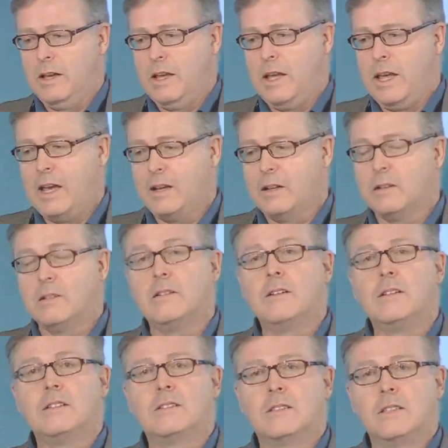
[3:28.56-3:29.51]
and
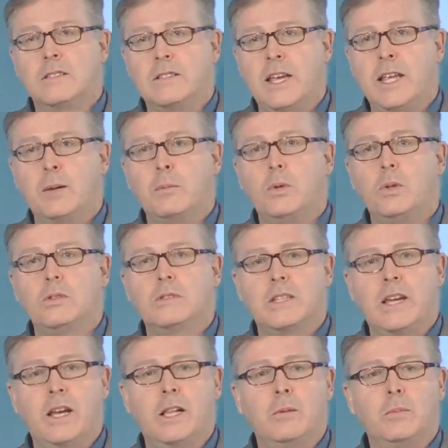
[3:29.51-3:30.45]
sustainable,
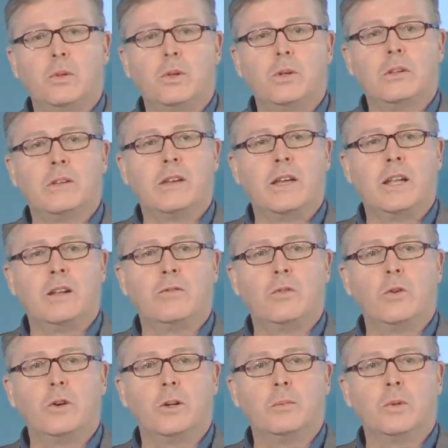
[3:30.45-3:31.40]
scalable, and
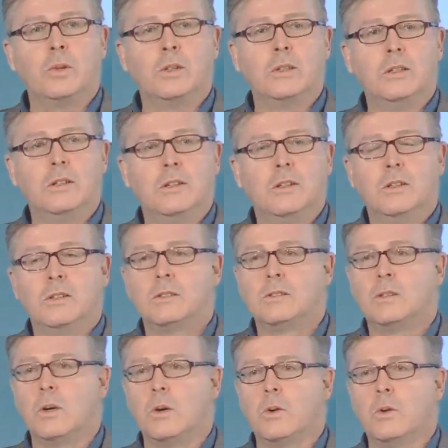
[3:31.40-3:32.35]
affordable.
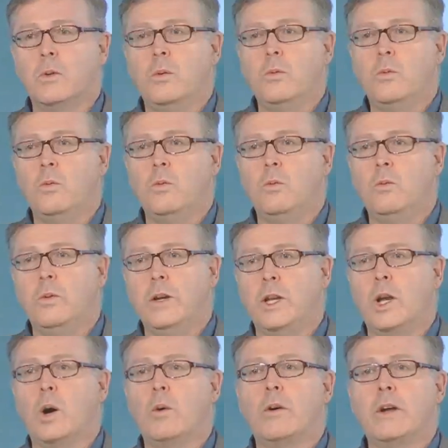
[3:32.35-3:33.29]
So we
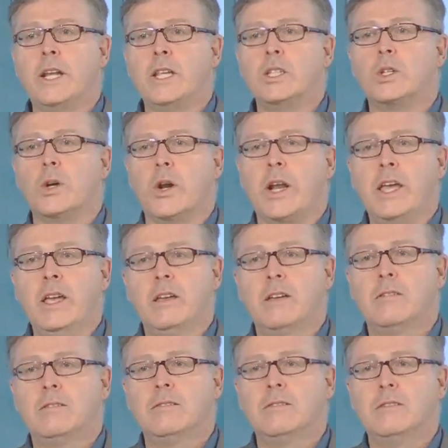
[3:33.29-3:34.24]
know we're on a journey.
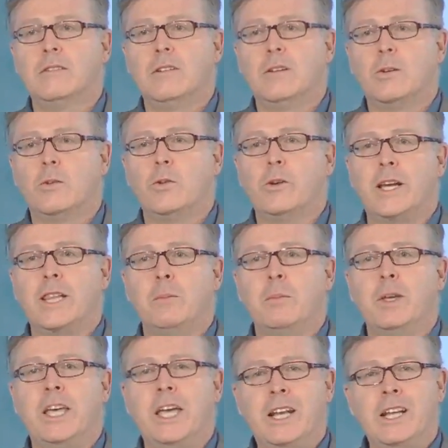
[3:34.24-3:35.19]
We're at the
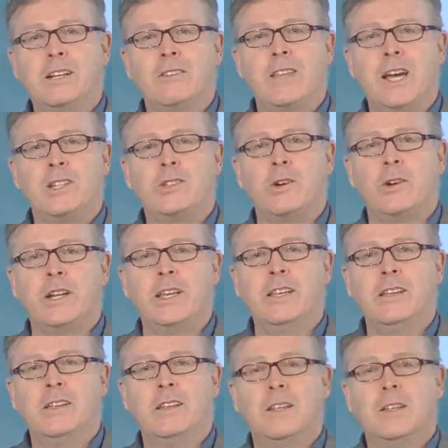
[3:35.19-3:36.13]
beginning of that journey,
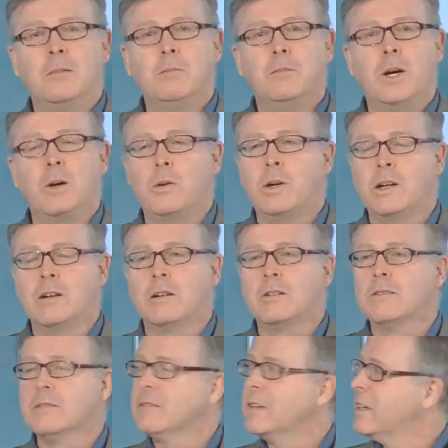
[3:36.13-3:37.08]
but we're,
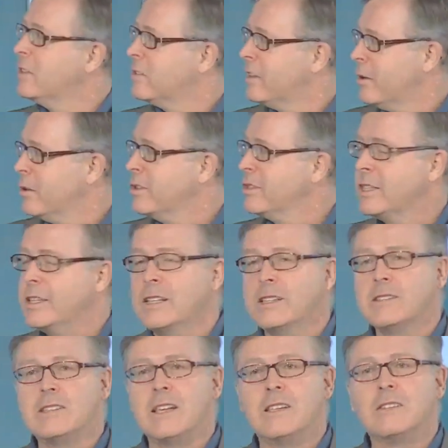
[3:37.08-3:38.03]
as Air New
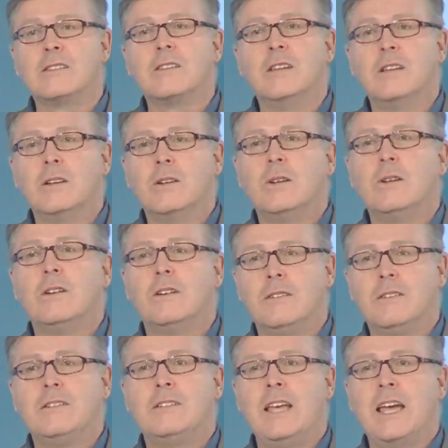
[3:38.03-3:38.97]
Zealand says,
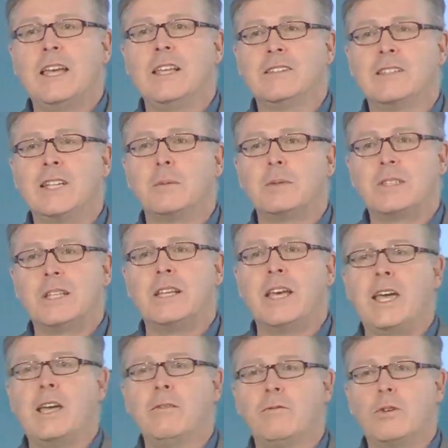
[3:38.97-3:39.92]
taking steps
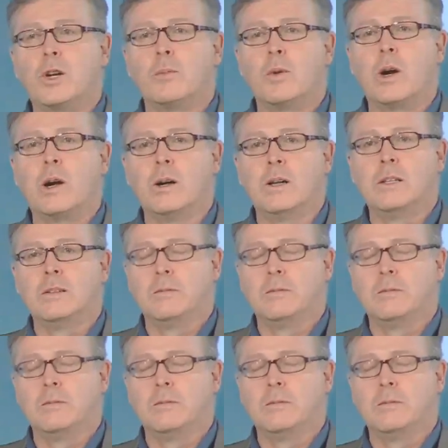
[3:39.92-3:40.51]
today for tomorrow.